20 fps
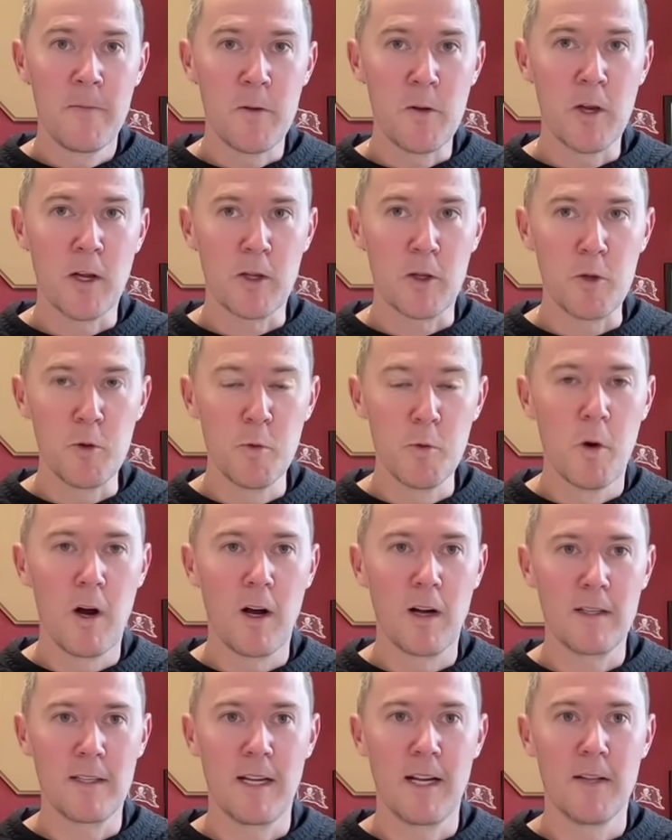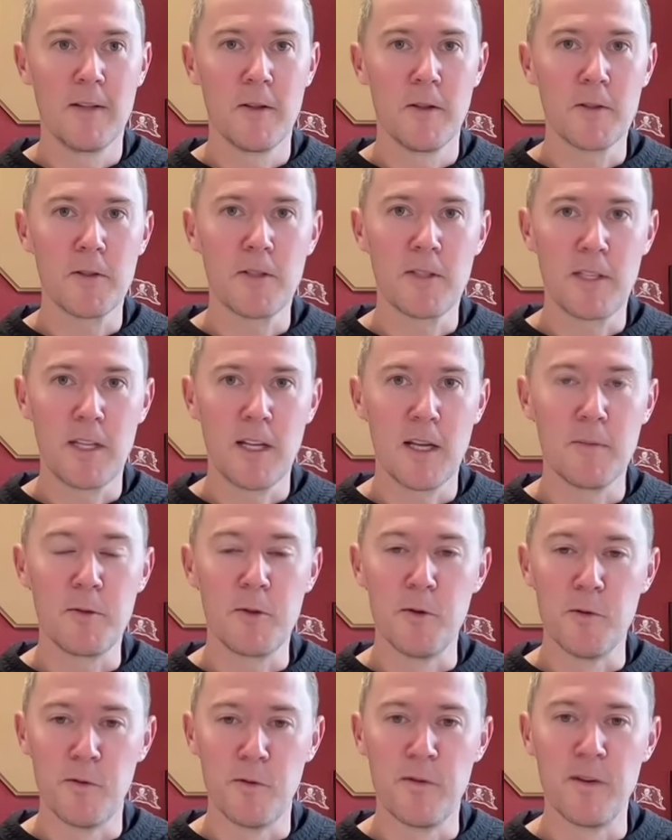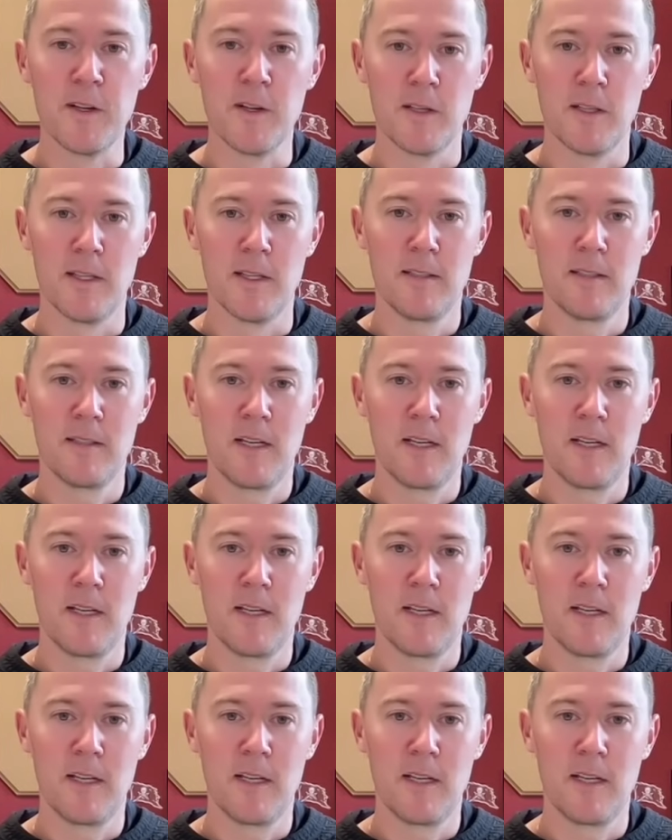like you walk down those steps, you feel it.